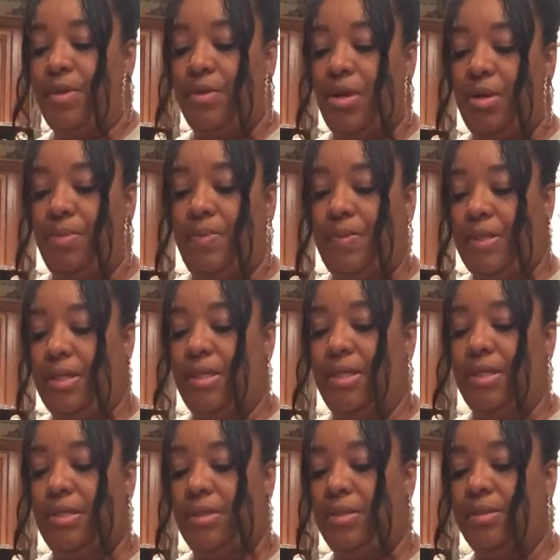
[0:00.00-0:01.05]
Gonna put a
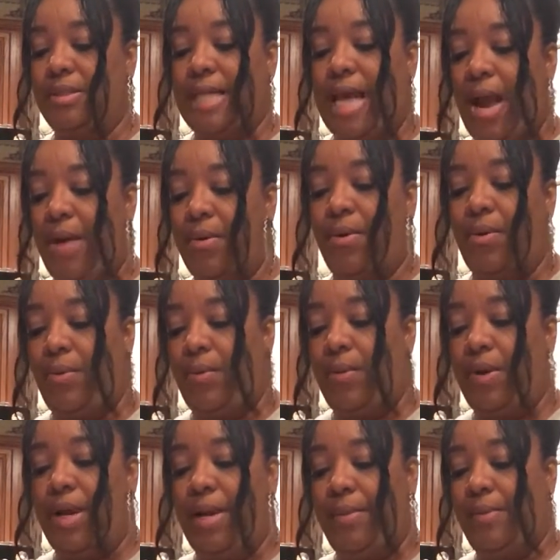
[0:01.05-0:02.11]
little sour
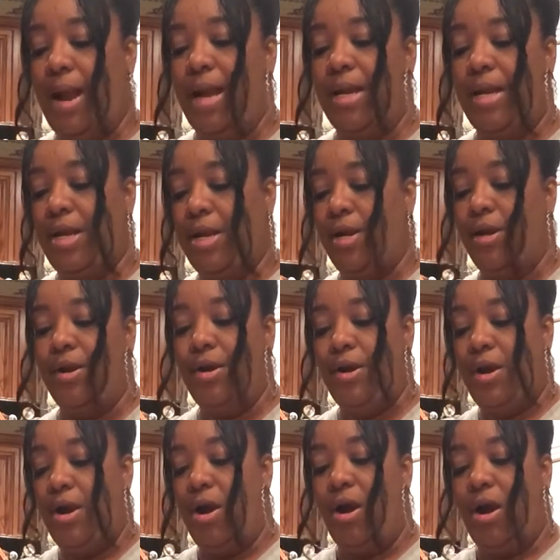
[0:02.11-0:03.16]
cream right here
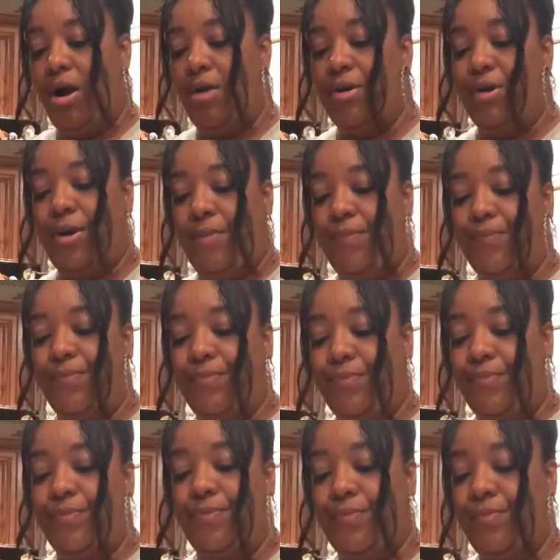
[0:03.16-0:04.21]
on here.
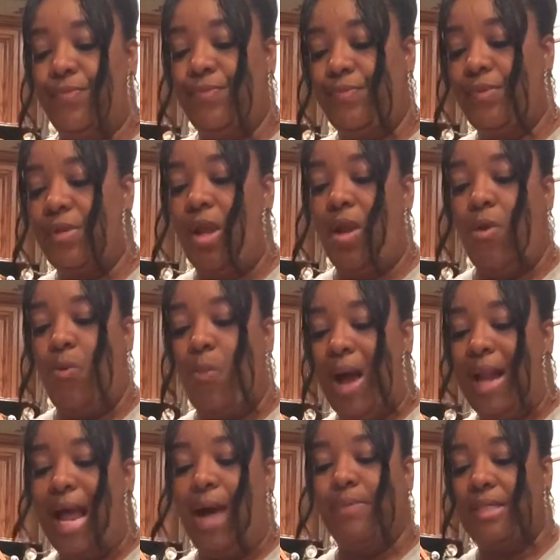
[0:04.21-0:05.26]

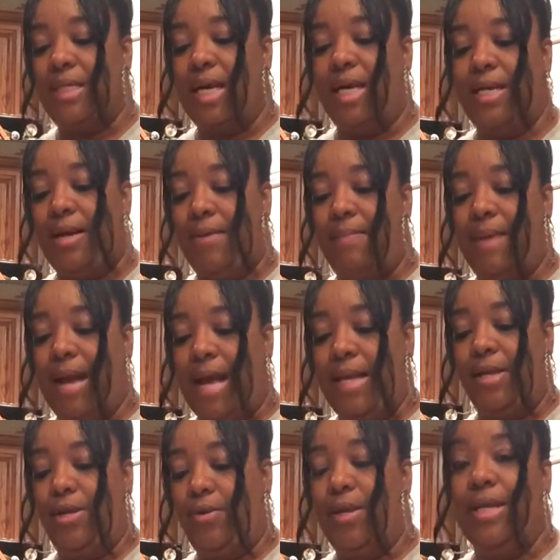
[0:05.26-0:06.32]
While I was cutting up
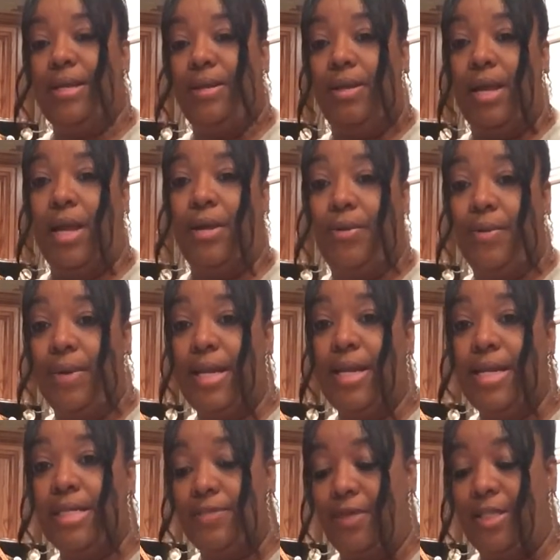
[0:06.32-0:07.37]
my
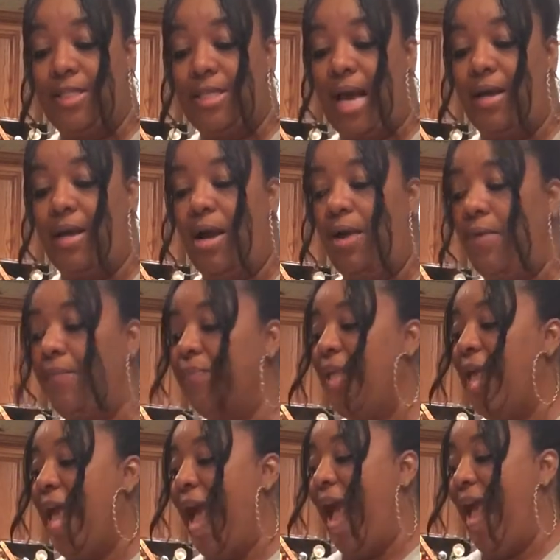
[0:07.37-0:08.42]
ingredients for the taco,
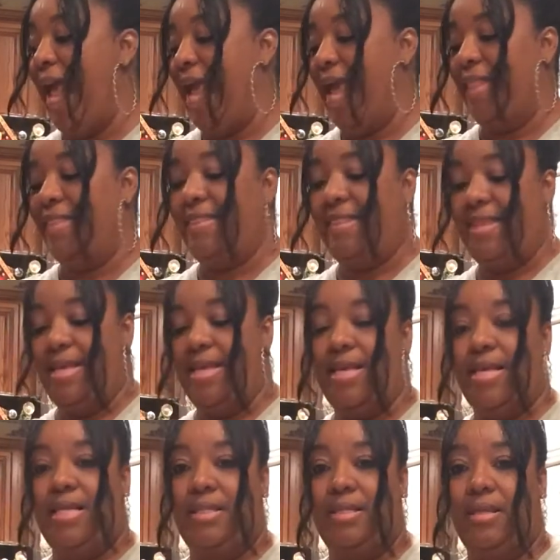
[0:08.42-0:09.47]
I had
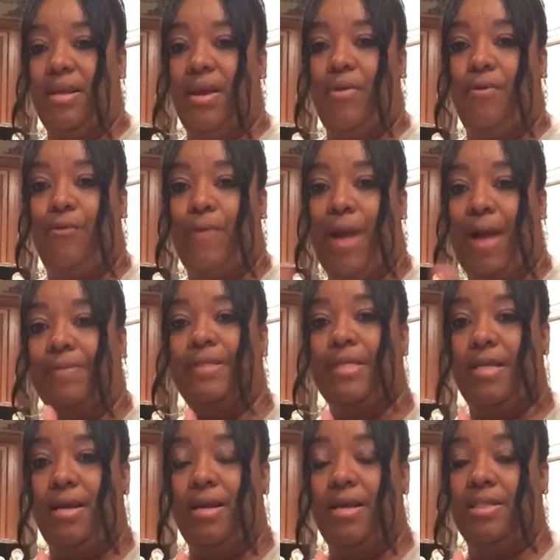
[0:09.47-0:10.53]
these wrapped
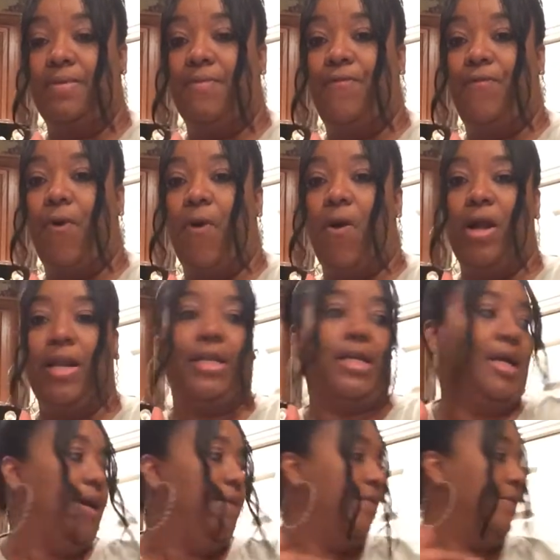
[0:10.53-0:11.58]
in some foil in
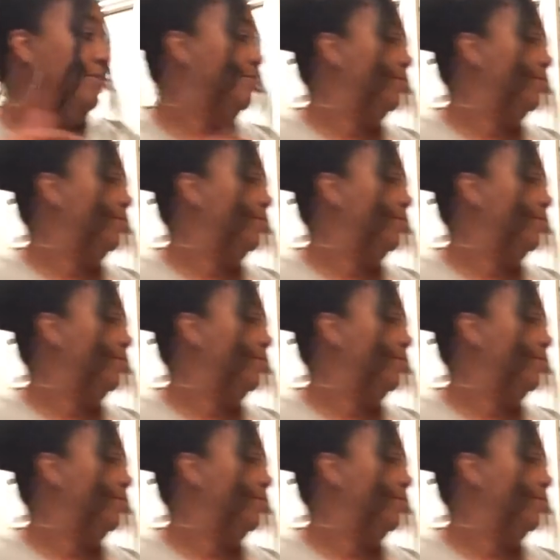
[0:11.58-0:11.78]
the oven.